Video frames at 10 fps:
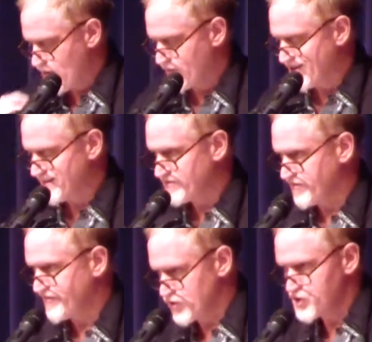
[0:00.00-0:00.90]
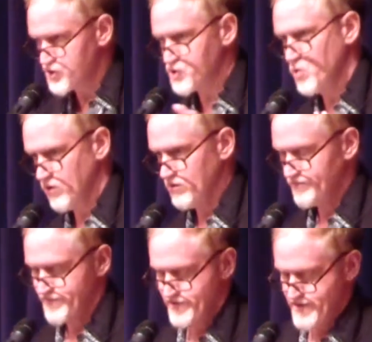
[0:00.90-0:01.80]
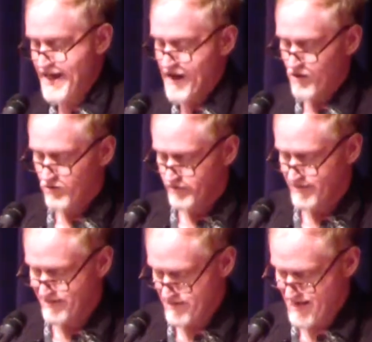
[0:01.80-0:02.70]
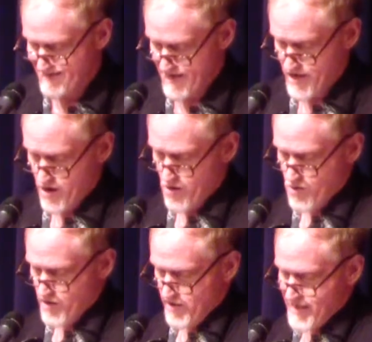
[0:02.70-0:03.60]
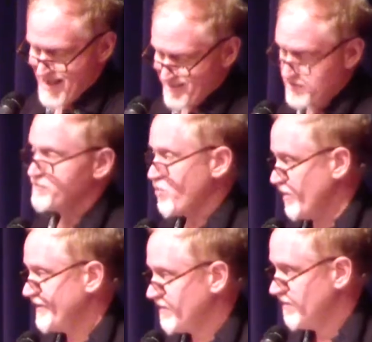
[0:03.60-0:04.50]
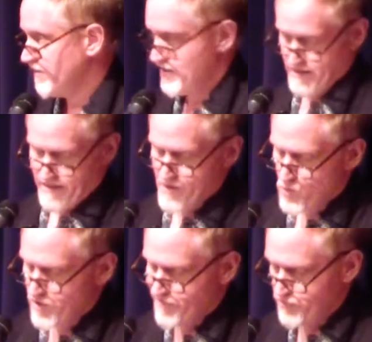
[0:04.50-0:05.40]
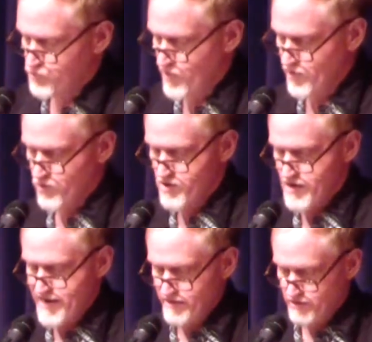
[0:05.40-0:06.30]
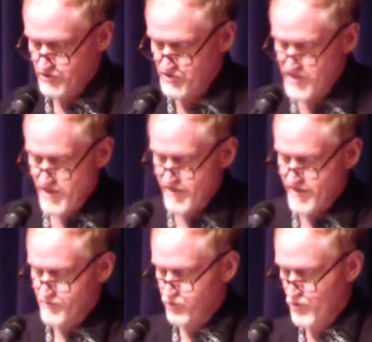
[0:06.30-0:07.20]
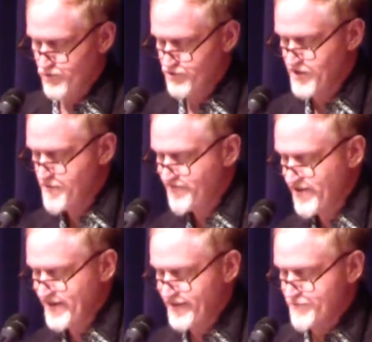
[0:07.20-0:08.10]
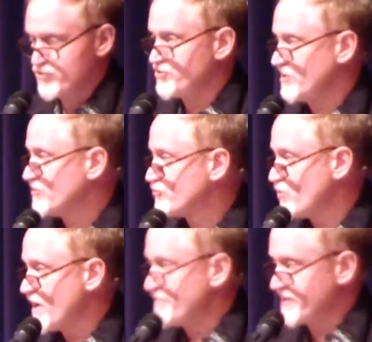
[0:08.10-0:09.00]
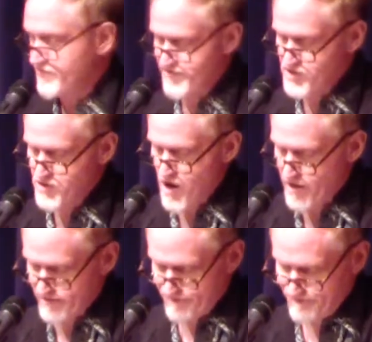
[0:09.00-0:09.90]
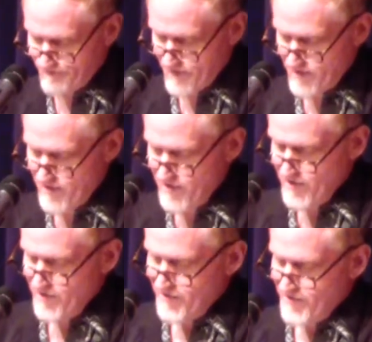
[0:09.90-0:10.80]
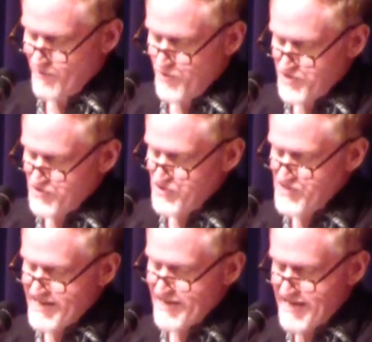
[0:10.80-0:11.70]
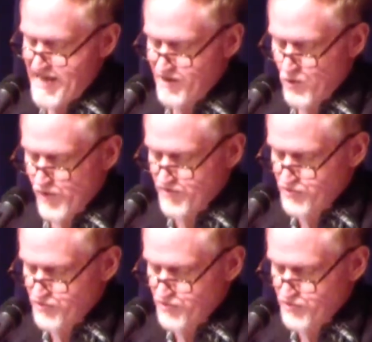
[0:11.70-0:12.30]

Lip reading: Okay, so that's the first school. Now, as I know, at this point, like one of those wayward Nile-seeking explorers, I am finally approaching the true object of this talk, which is the second category